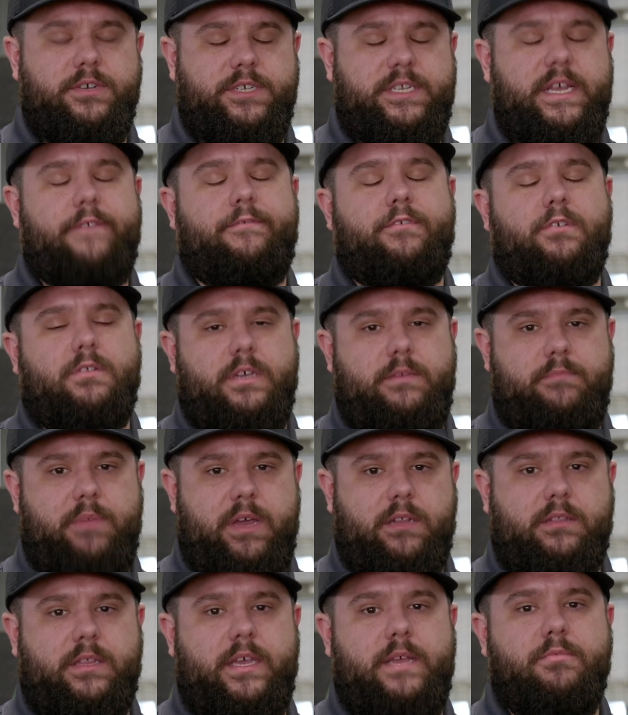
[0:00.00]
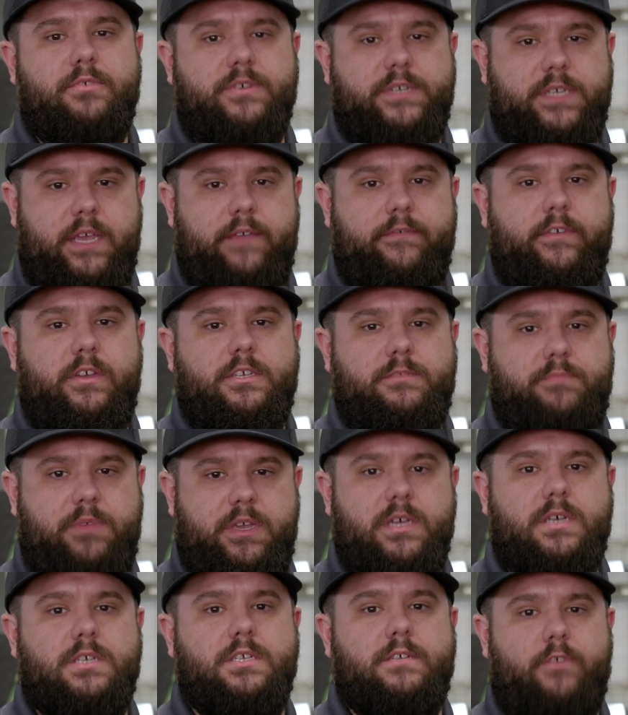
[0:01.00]
definitely been a labor savings
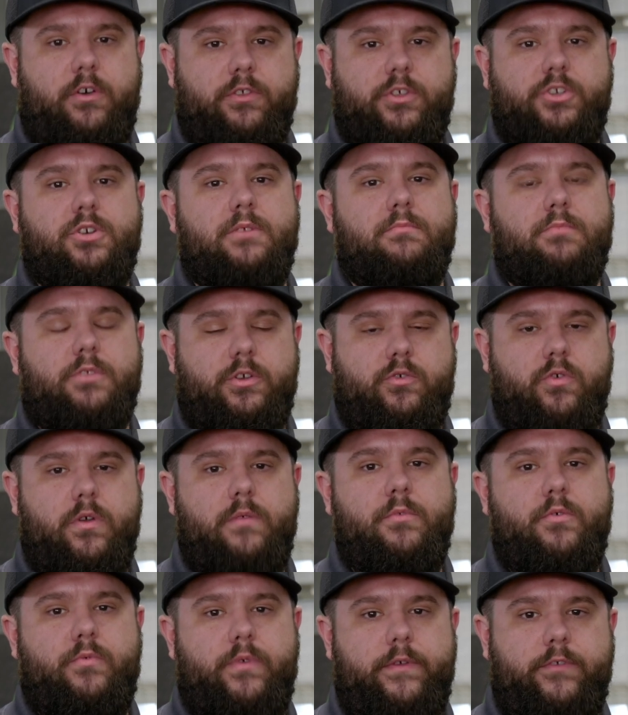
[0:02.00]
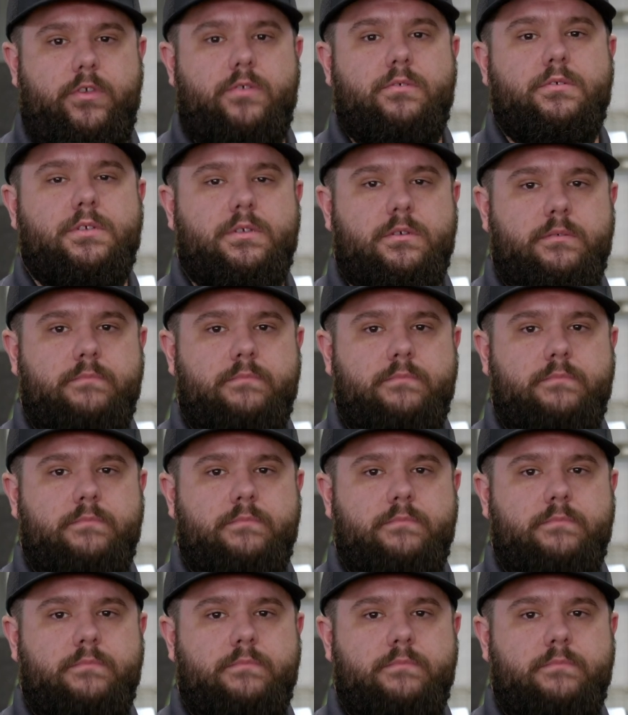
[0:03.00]
because of all the Trimble equipment we've used.